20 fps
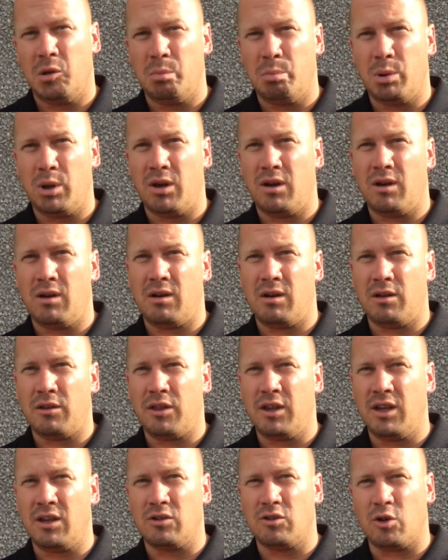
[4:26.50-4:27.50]
But I
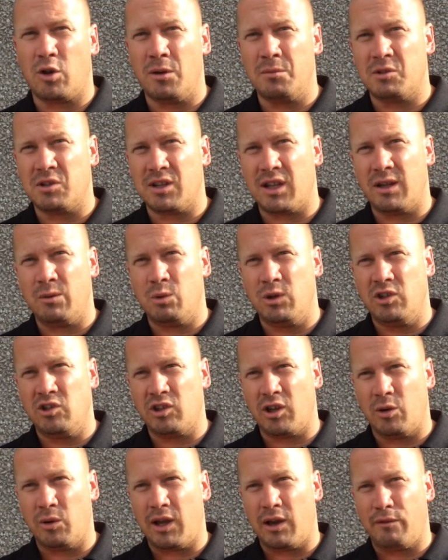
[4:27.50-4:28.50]
think at times today we
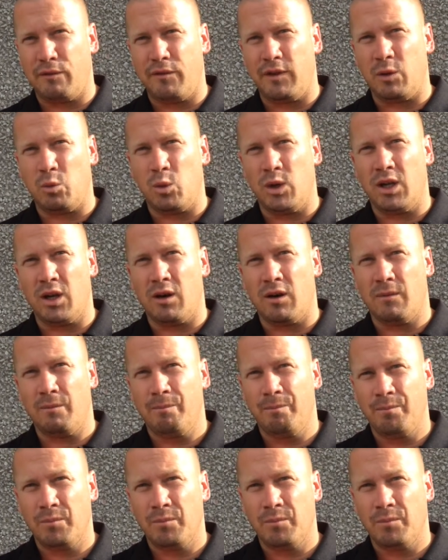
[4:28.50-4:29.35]
showed how fit we are.